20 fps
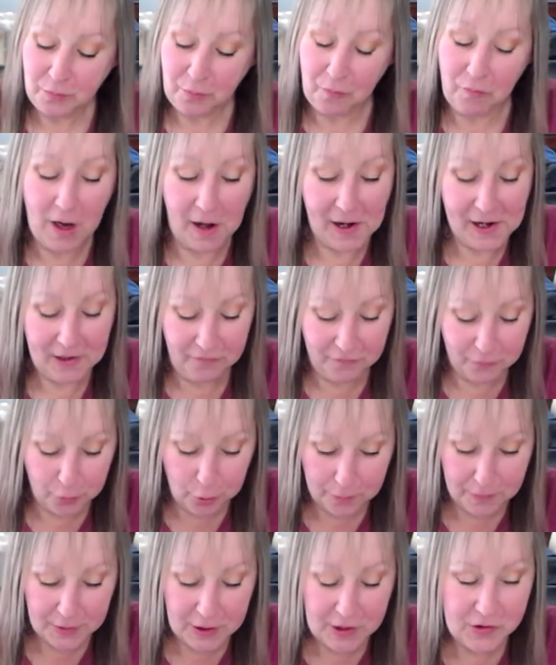I had 4
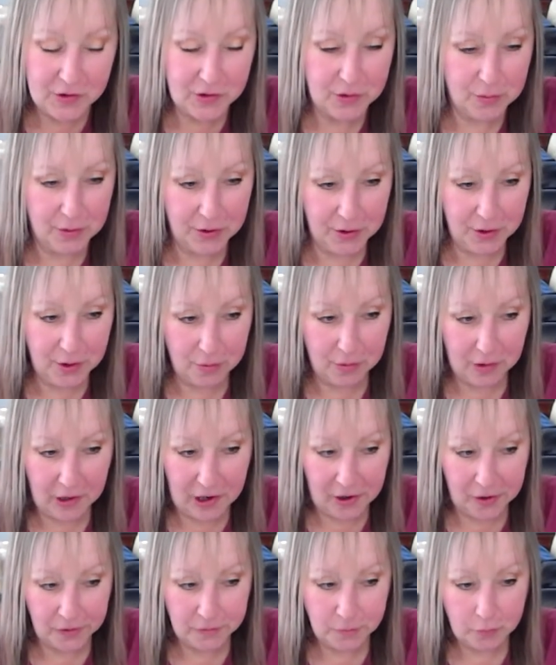pieces with you
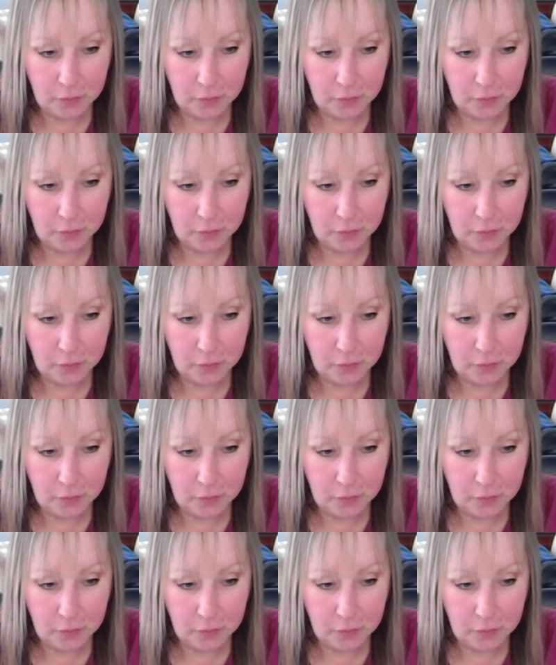all.